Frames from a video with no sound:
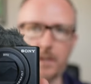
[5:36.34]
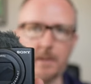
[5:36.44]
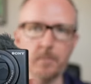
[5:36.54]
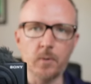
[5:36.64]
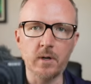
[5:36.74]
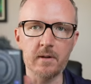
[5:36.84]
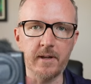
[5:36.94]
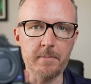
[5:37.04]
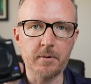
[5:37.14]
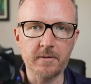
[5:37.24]
getting more of
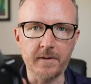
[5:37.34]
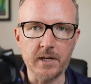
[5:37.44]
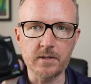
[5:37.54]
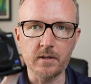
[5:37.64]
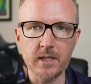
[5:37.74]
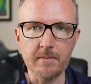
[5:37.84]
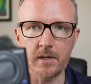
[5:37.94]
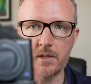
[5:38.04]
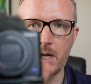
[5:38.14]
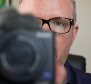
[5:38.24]
a professional image